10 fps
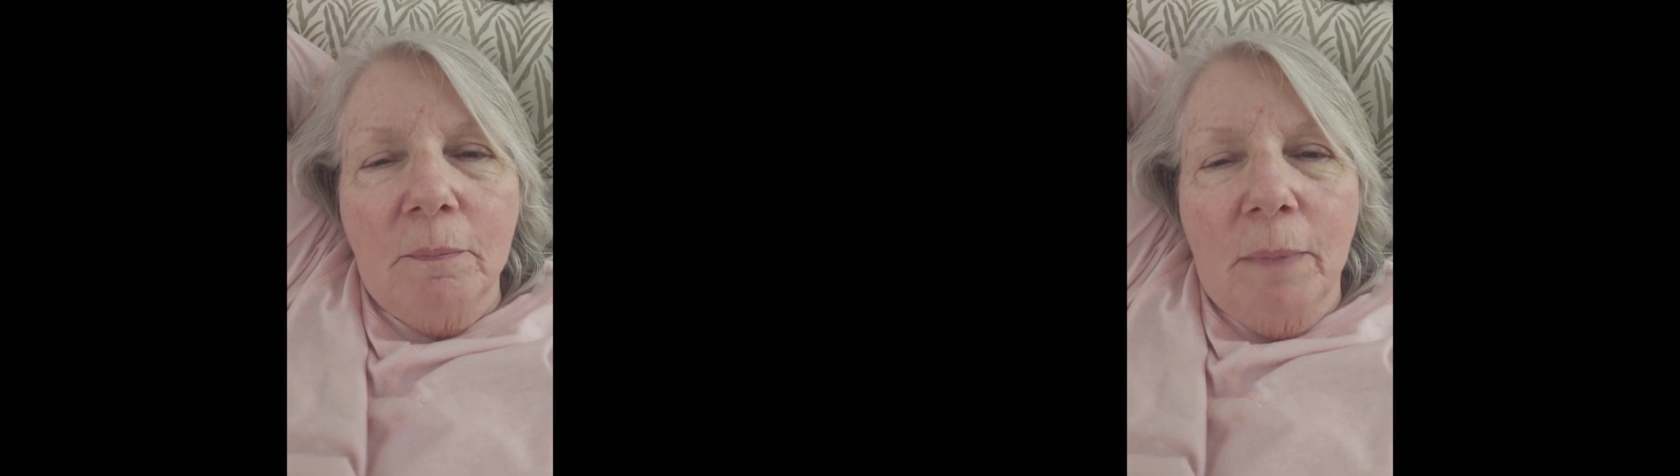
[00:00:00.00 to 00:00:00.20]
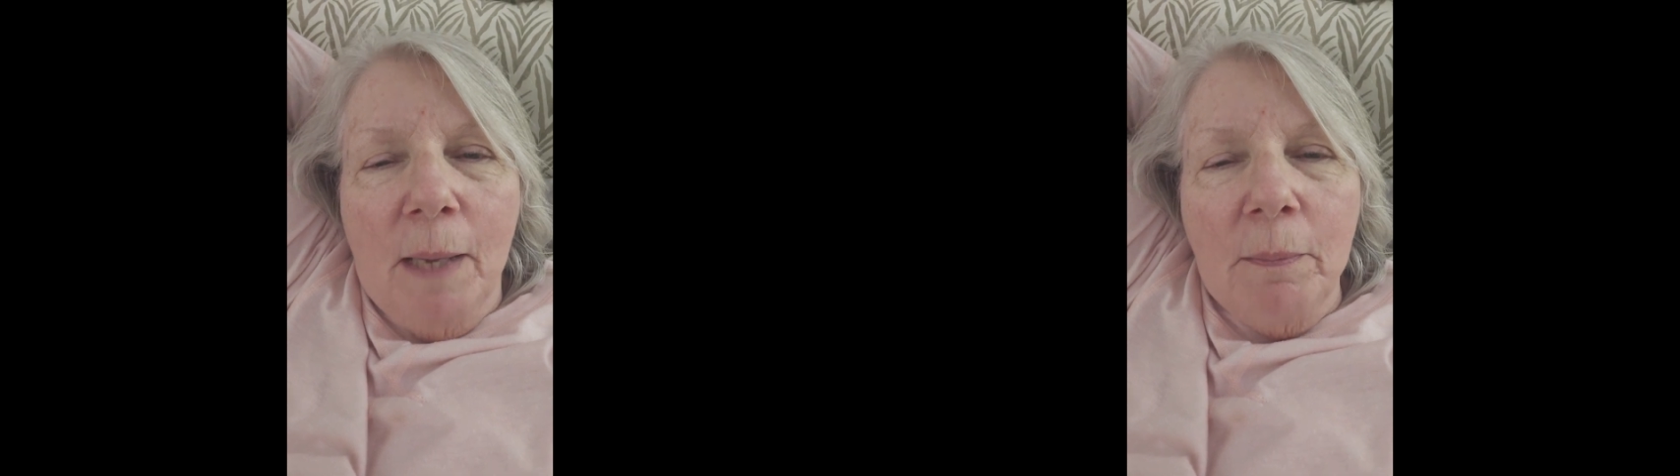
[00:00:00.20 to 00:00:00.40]

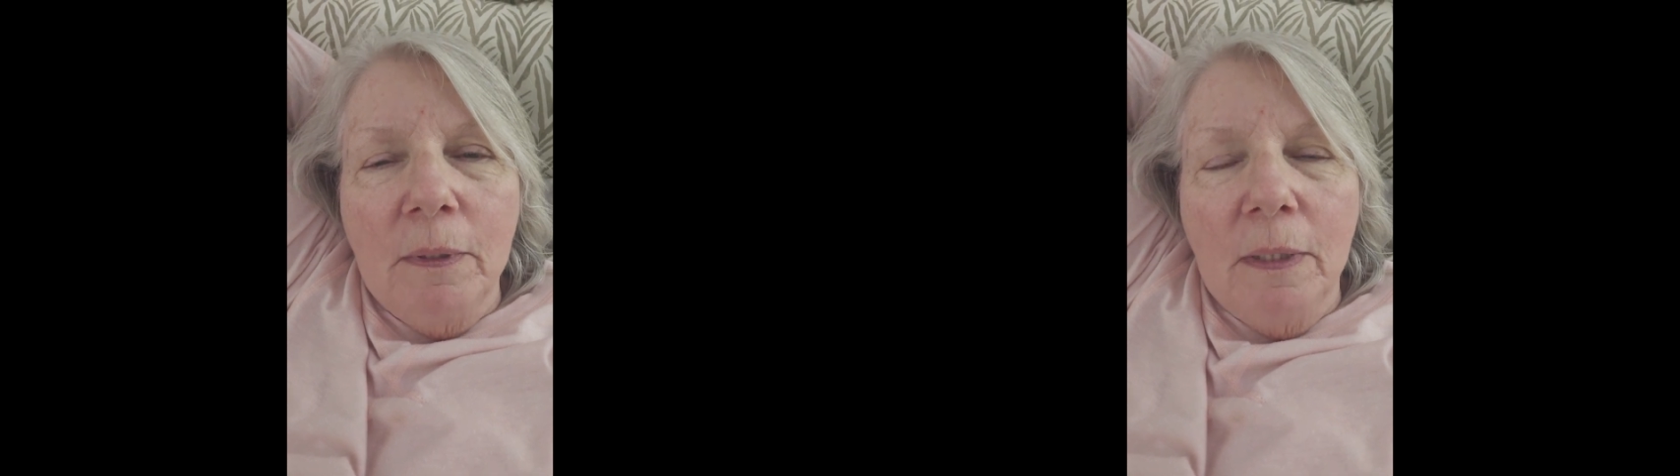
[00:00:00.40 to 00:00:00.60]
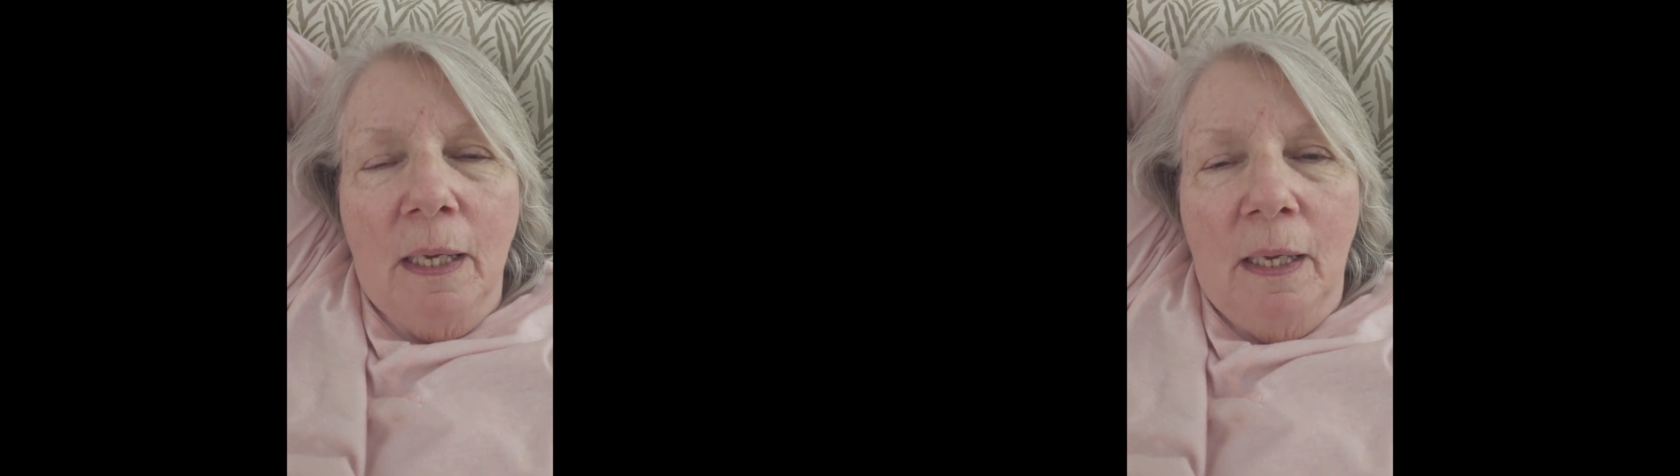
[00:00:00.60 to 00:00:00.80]

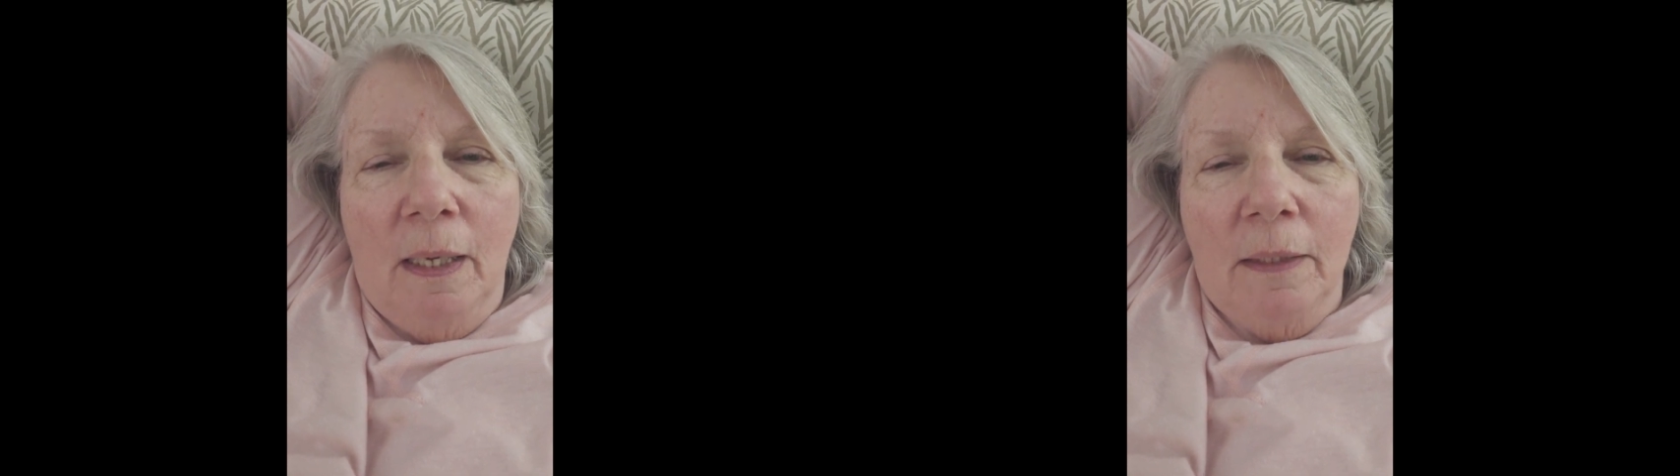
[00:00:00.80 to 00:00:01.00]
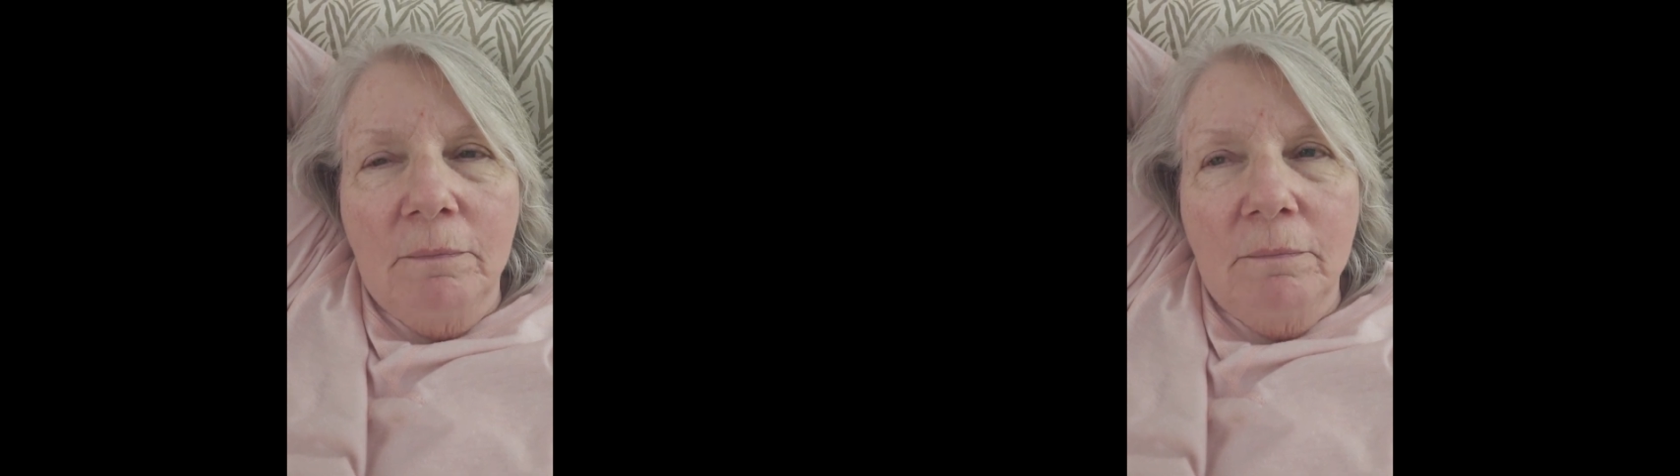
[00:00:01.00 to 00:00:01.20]
Babble
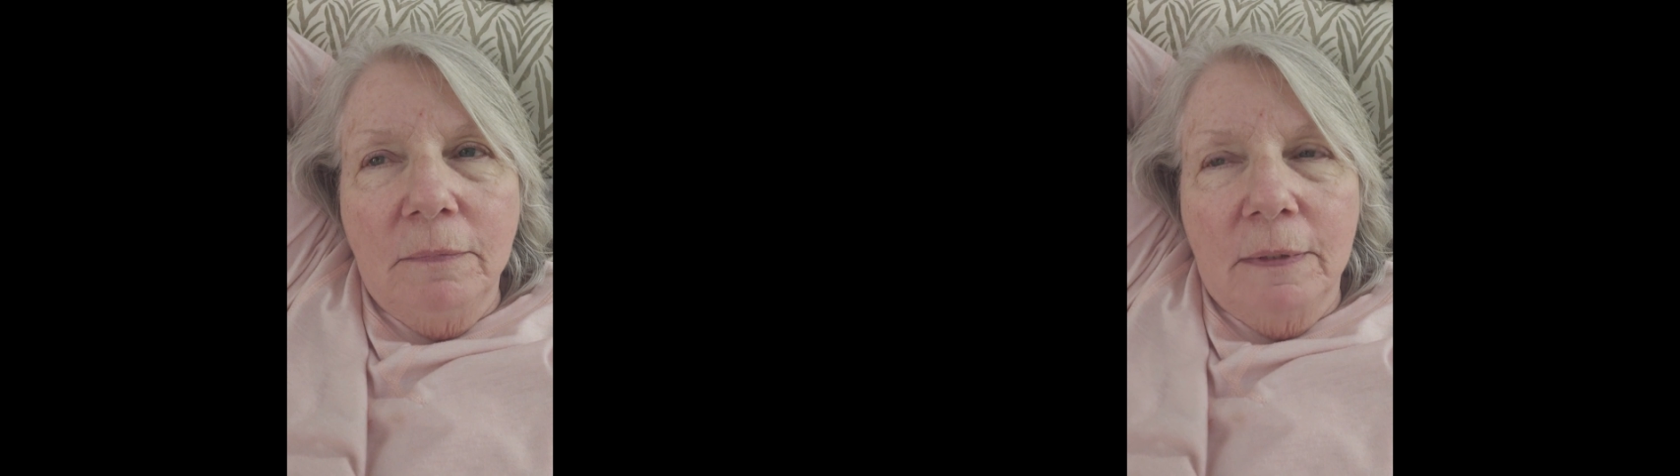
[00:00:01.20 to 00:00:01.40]
on